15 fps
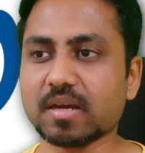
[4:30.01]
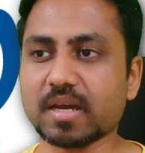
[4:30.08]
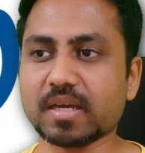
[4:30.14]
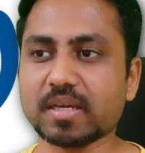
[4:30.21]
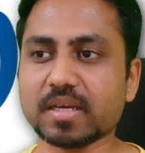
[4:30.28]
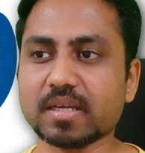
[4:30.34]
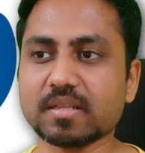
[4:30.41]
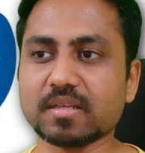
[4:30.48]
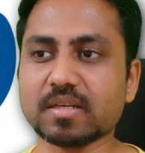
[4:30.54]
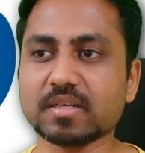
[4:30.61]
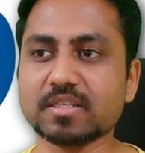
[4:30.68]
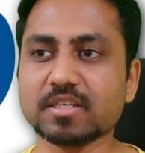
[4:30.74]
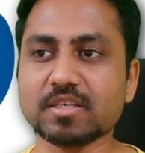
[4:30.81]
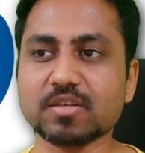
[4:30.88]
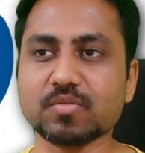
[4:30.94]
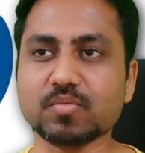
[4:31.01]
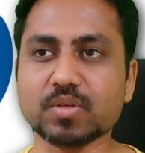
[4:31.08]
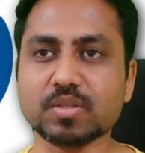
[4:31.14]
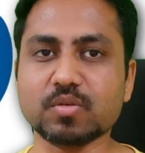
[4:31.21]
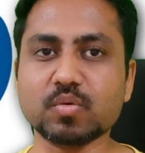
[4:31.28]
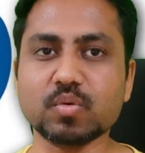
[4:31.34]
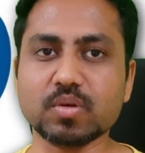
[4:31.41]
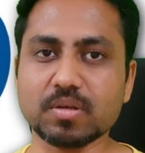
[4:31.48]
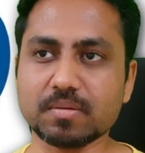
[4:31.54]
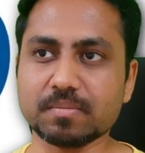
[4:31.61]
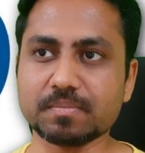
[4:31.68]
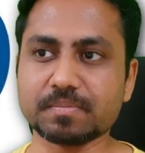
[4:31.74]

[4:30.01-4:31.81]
I can continue with Google.